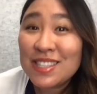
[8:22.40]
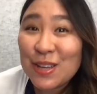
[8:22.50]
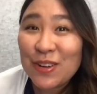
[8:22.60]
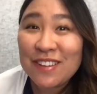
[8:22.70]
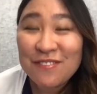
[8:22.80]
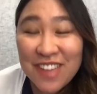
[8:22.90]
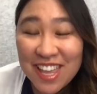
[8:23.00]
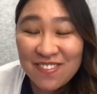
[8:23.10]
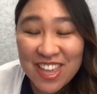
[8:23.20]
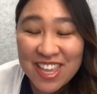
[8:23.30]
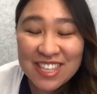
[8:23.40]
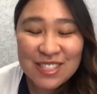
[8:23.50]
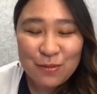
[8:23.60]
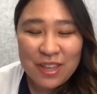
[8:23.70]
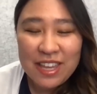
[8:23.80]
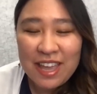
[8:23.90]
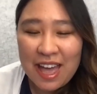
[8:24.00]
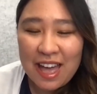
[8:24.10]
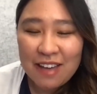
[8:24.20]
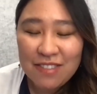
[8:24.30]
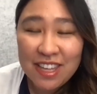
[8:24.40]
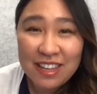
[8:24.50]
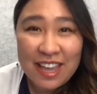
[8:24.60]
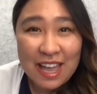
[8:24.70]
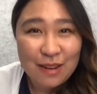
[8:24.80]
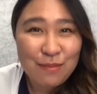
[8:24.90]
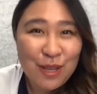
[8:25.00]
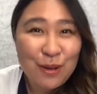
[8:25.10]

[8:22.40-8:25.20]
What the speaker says: so in Famous, we have the Academy